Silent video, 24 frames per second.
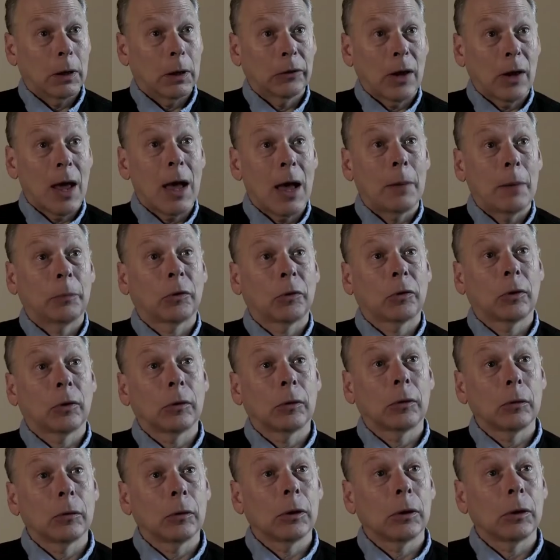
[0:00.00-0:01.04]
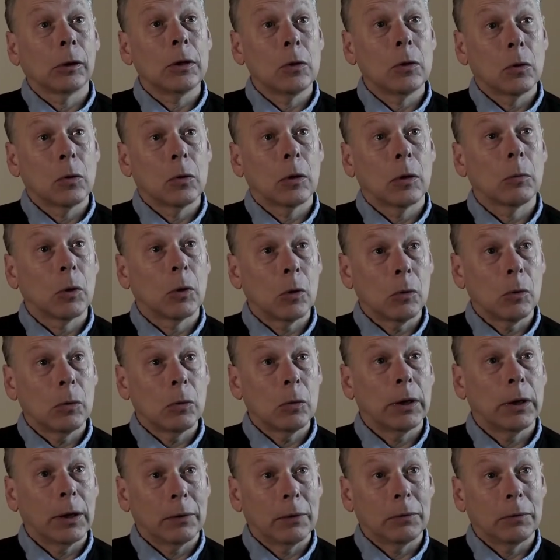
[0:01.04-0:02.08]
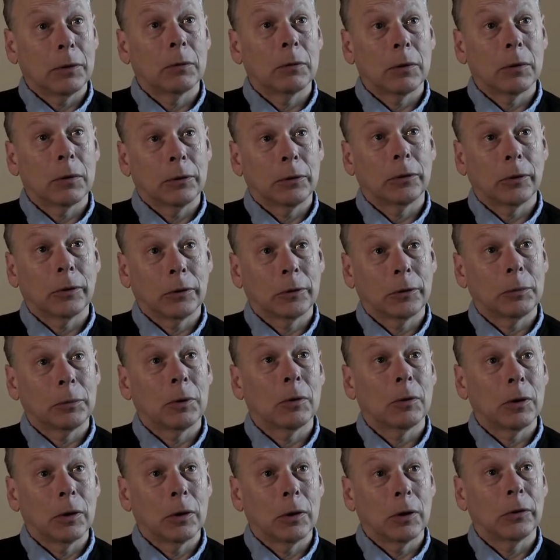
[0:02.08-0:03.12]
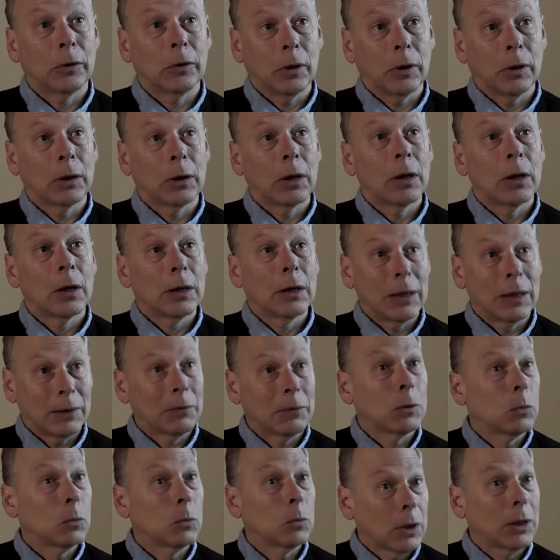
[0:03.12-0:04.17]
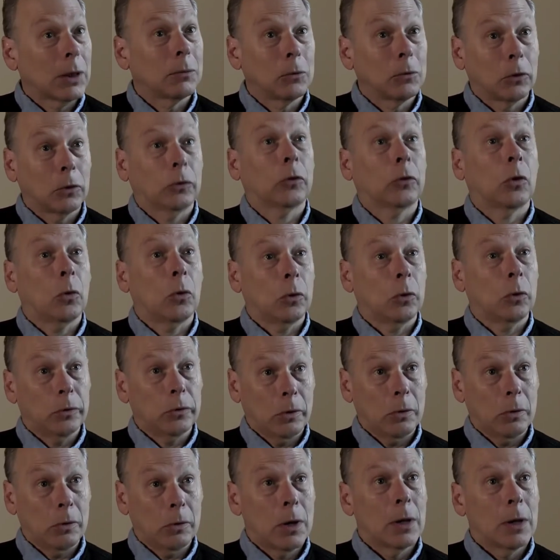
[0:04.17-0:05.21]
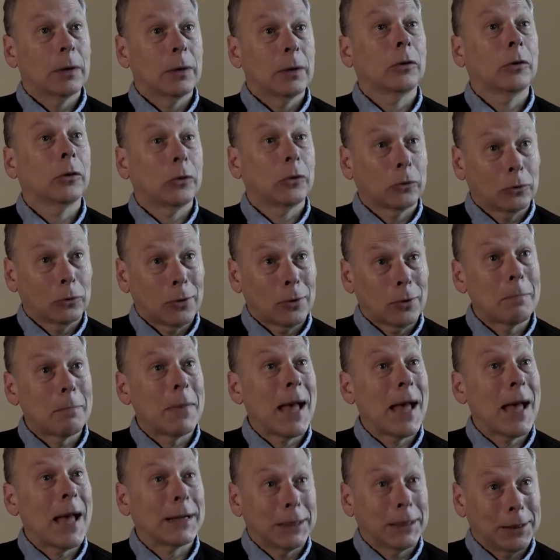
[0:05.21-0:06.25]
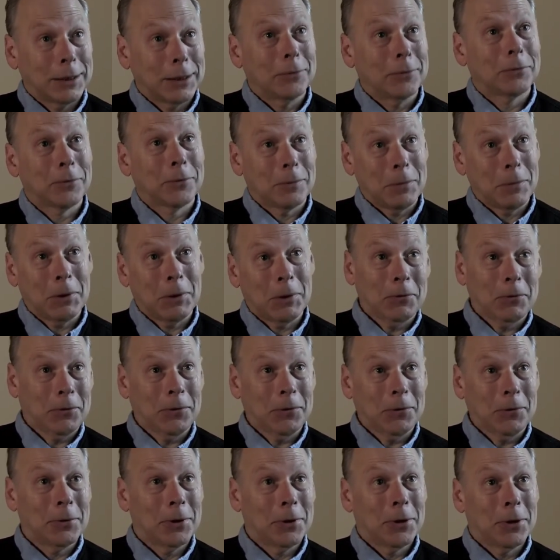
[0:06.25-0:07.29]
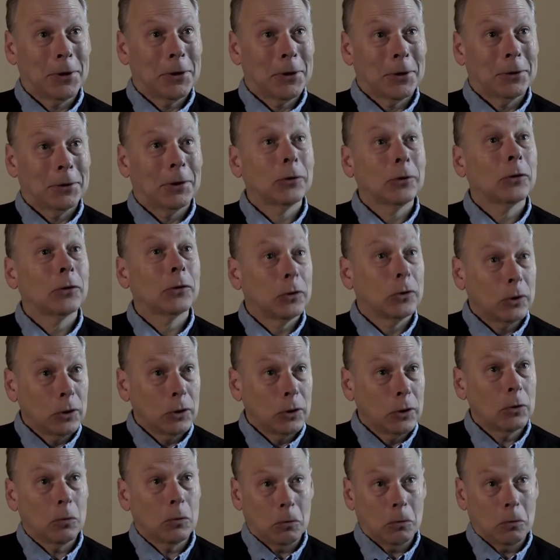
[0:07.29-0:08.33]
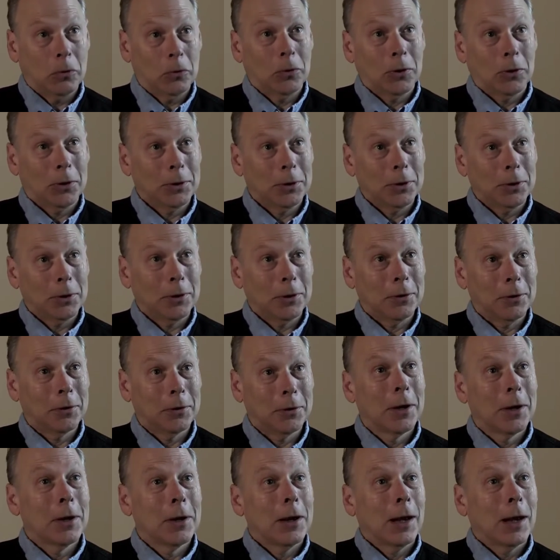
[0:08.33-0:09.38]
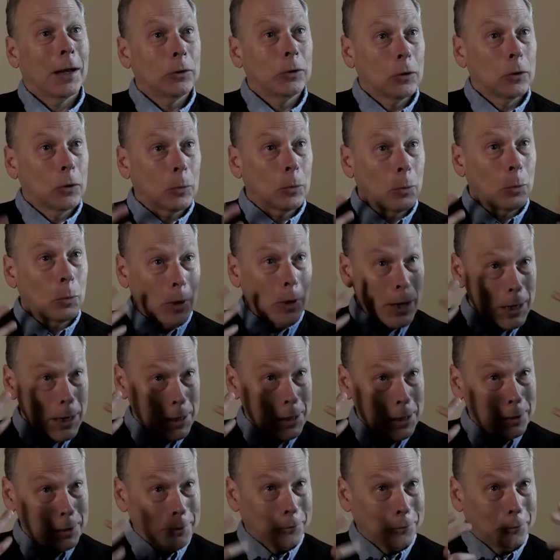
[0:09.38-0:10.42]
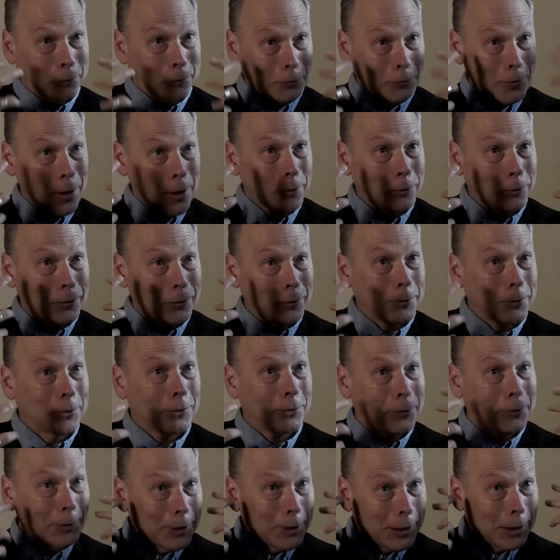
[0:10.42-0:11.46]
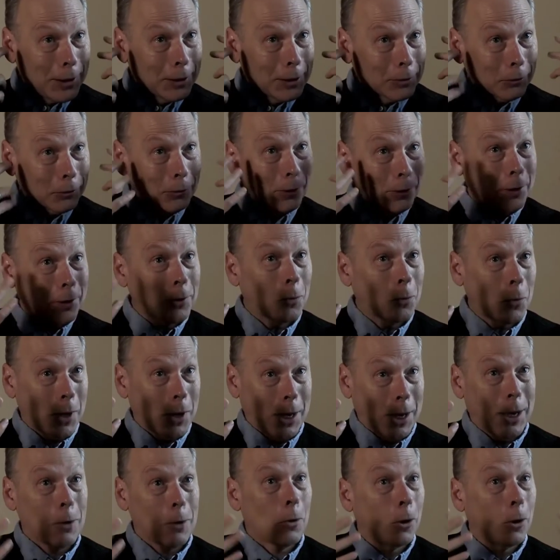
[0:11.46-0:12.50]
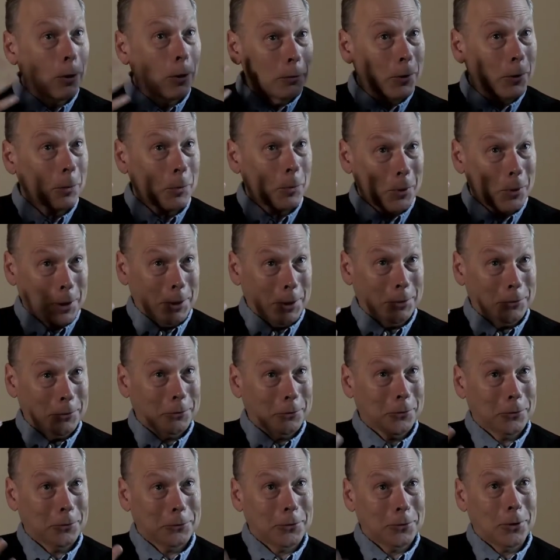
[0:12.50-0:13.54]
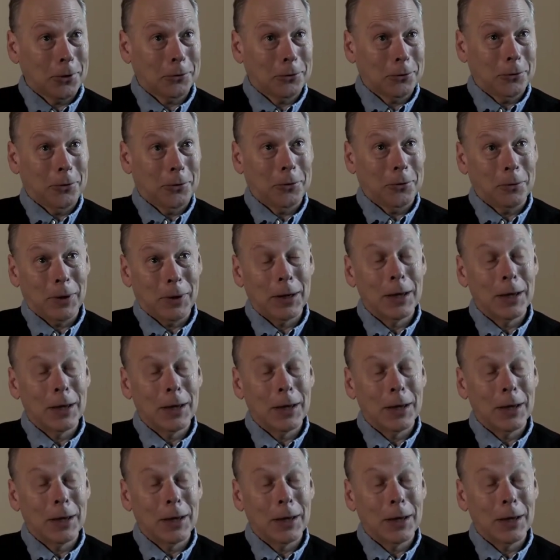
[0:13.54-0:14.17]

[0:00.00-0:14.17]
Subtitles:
It's absolutely normal what everyone is experiencing, given what I've just told you. This is traumatic information. This is huge, you know. And your brain is structured in a way, all of our brains are structured in a